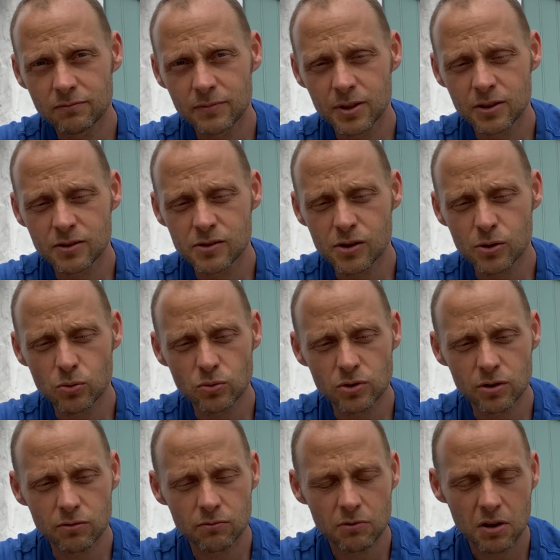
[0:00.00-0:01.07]
the 2s?
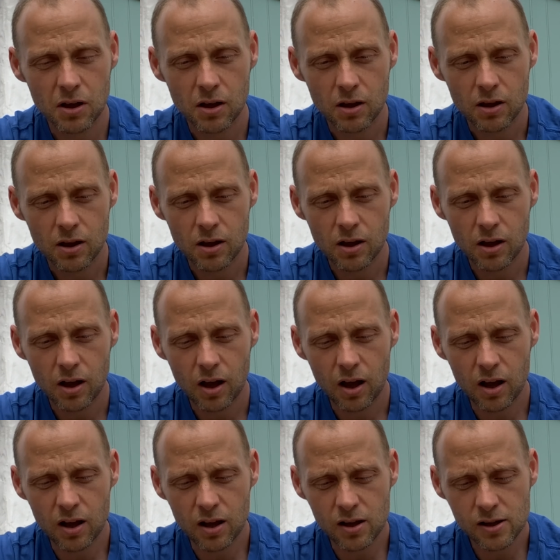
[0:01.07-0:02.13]

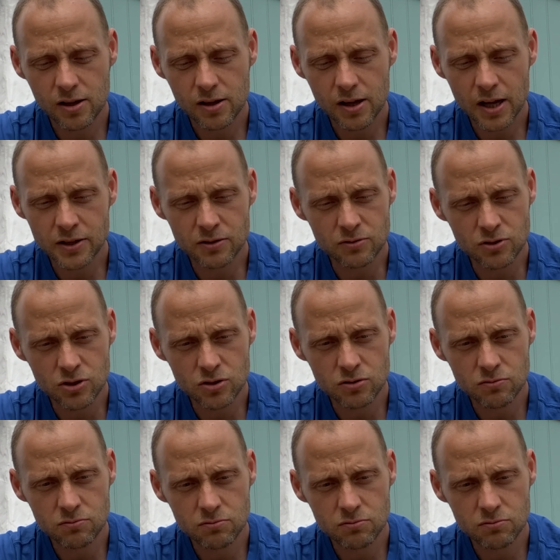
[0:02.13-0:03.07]
I don't know.